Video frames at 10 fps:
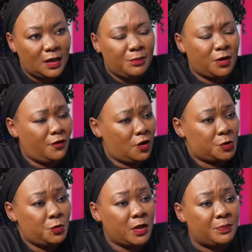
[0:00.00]
But of
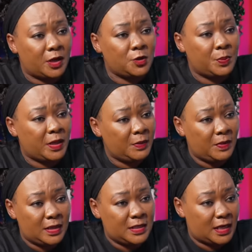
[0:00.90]
course, we went back to
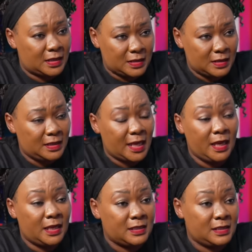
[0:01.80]
Parliament and the
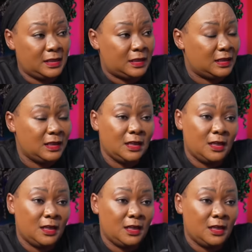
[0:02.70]
ANC,